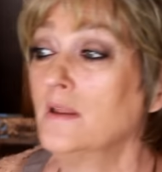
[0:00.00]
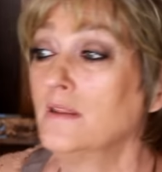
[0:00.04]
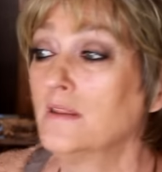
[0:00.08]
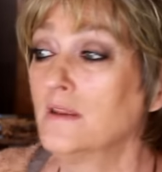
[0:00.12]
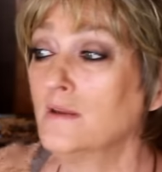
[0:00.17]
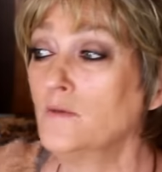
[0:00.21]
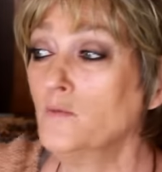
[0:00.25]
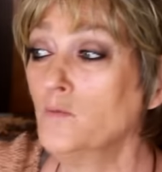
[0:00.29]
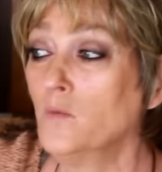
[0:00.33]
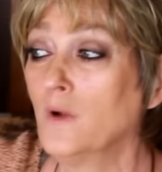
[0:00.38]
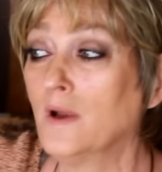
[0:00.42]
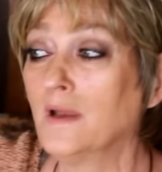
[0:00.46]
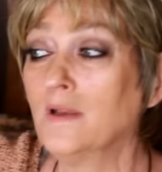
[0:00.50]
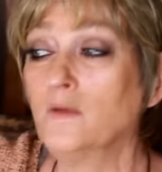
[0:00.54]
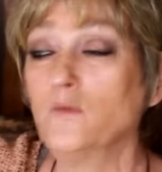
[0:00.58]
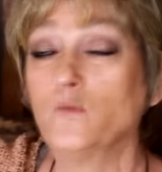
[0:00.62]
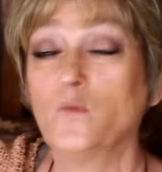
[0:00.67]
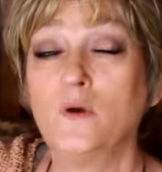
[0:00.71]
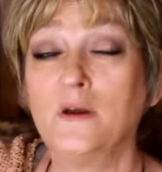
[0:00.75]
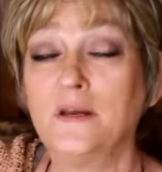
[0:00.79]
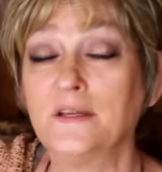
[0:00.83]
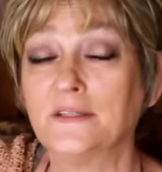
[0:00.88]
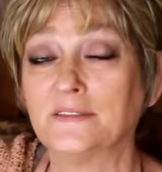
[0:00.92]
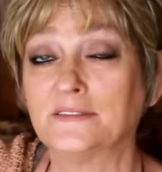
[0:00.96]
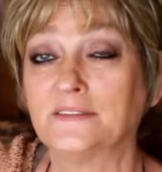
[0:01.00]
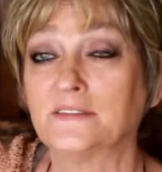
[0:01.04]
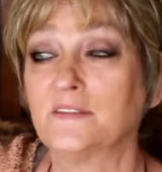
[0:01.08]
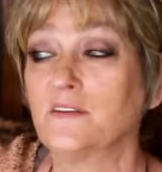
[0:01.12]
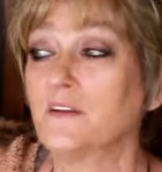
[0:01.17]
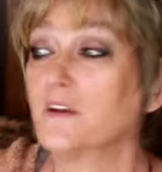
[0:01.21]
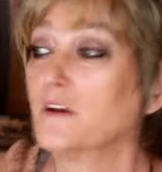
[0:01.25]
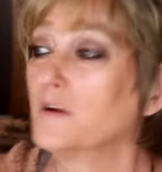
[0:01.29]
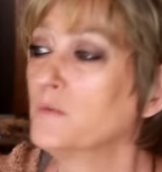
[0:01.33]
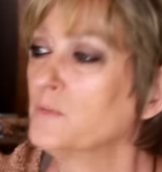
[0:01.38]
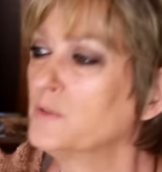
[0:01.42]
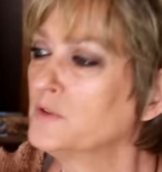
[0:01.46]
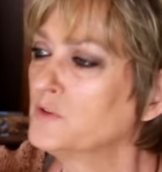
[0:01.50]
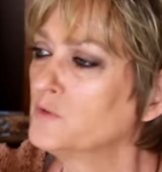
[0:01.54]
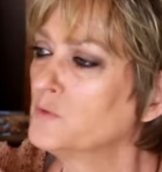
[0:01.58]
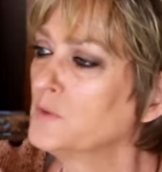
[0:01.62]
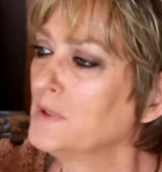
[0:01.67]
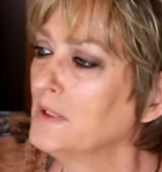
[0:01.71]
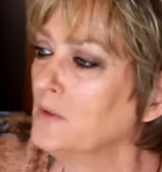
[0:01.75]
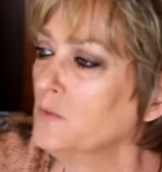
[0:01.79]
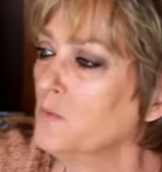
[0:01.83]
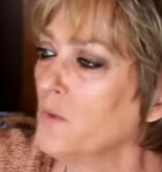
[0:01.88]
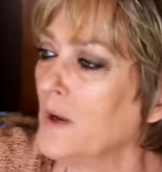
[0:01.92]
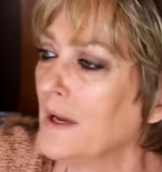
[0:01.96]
than what it was there between